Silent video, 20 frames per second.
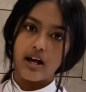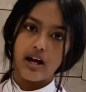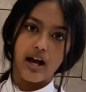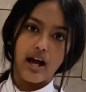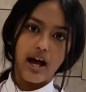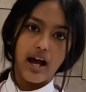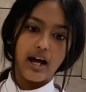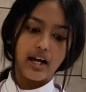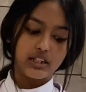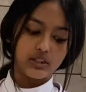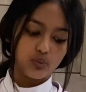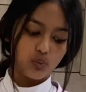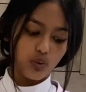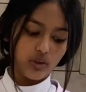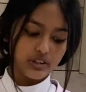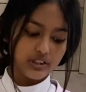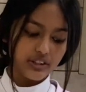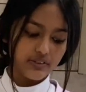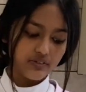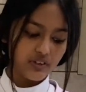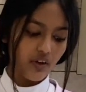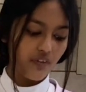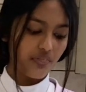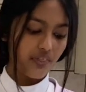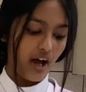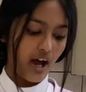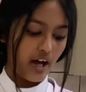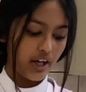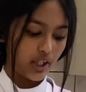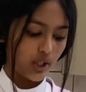And once you've done
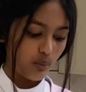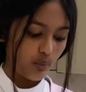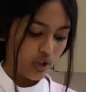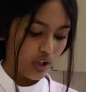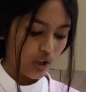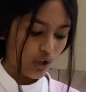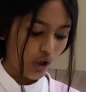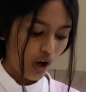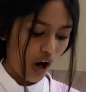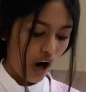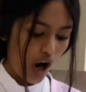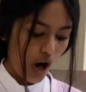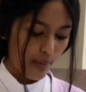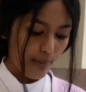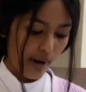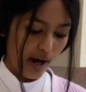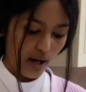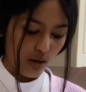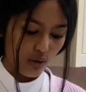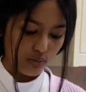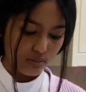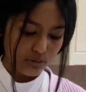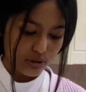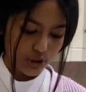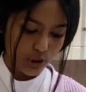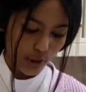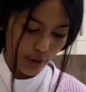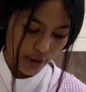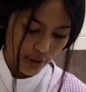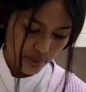that, you want to cut about
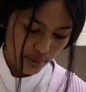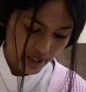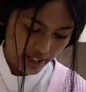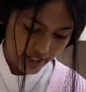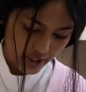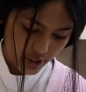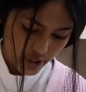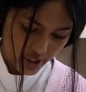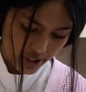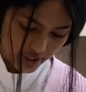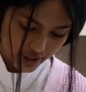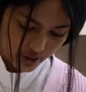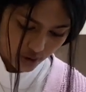2 inches